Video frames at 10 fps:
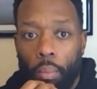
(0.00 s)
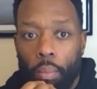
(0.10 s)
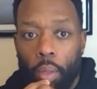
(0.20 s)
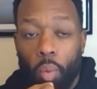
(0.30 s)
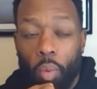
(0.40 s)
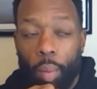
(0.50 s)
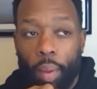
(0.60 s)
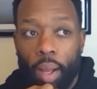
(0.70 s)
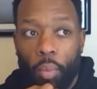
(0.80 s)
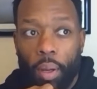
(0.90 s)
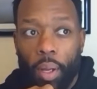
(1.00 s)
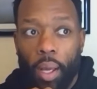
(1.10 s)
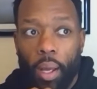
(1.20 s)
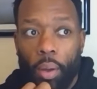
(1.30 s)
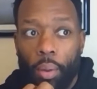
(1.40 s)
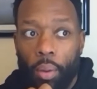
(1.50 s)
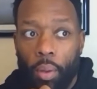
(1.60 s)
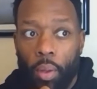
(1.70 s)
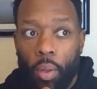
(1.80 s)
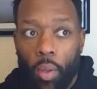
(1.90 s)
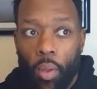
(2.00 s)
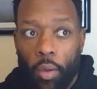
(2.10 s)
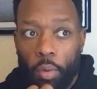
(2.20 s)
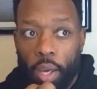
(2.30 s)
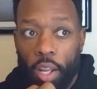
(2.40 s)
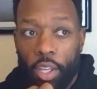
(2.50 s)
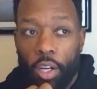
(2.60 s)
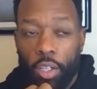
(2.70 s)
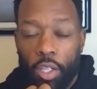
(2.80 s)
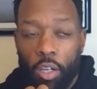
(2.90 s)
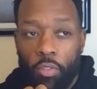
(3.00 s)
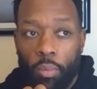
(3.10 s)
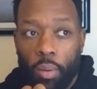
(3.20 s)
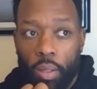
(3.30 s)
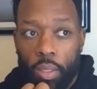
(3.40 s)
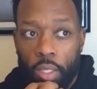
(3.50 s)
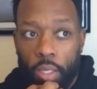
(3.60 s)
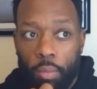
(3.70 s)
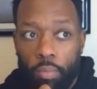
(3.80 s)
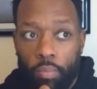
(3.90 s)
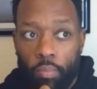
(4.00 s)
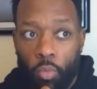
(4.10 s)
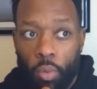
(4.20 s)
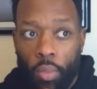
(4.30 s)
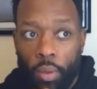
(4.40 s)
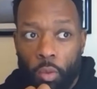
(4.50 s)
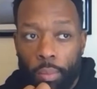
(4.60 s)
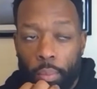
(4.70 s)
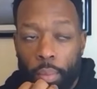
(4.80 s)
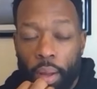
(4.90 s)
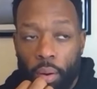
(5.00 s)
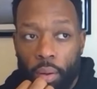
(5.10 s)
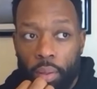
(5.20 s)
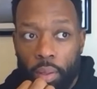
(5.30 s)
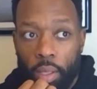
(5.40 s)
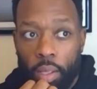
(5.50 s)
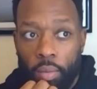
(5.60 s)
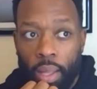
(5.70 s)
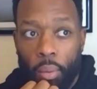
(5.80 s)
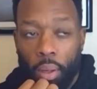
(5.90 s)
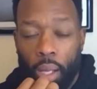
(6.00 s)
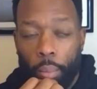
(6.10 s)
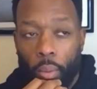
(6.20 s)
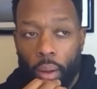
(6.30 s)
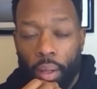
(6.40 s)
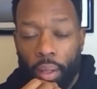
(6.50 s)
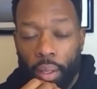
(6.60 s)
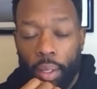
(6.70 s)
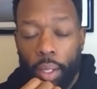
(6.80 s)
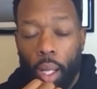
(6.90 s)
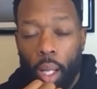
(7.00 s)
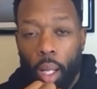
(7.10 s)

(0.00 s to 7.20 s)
Their running back went down, and we had a young football team. I think we'll be better if that were to come around again.